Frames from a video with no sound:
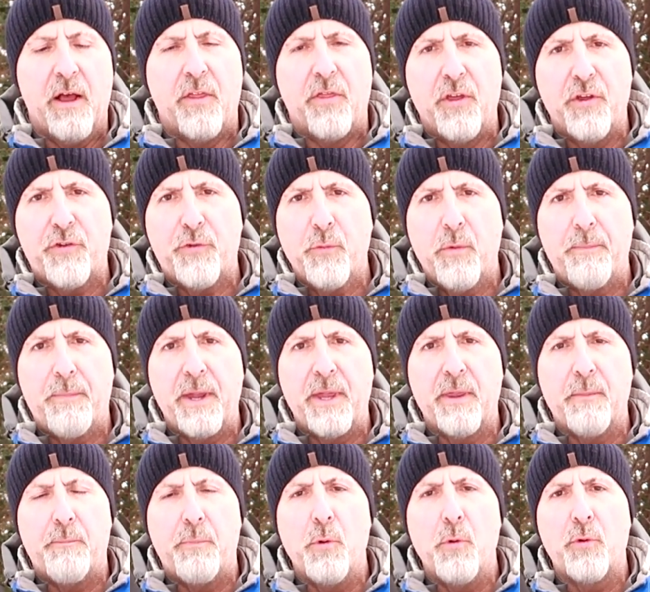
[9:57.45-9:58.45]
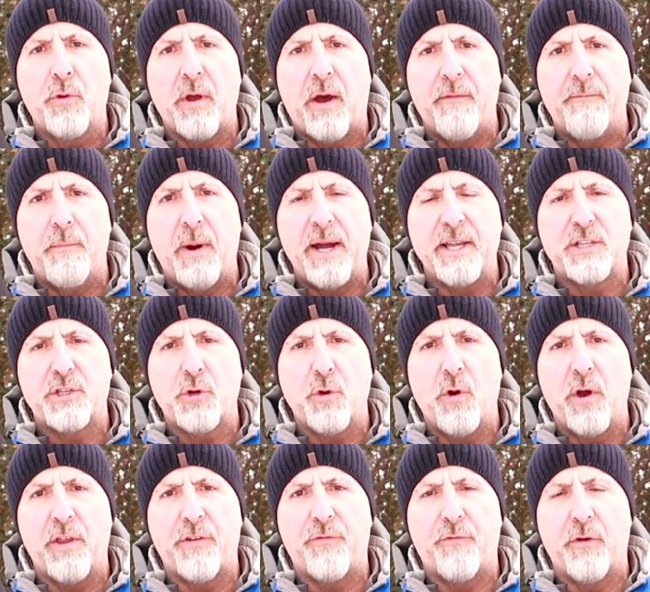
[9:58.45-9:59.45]
This would be the boot of my
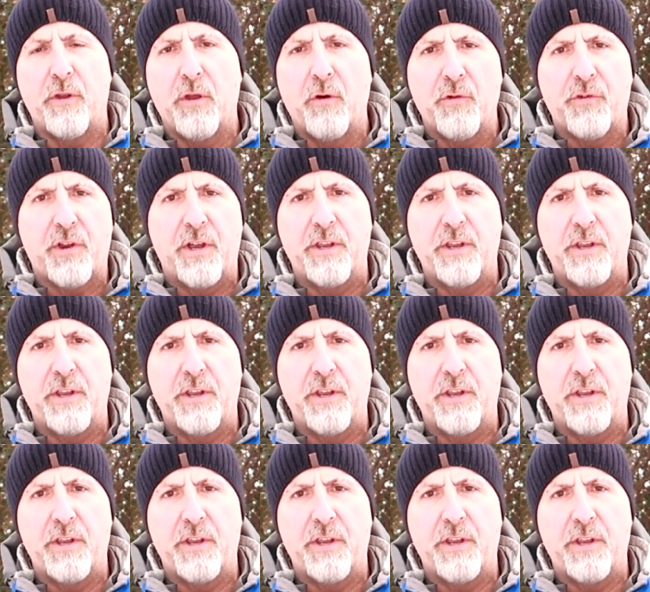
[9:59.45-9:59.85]
choice for those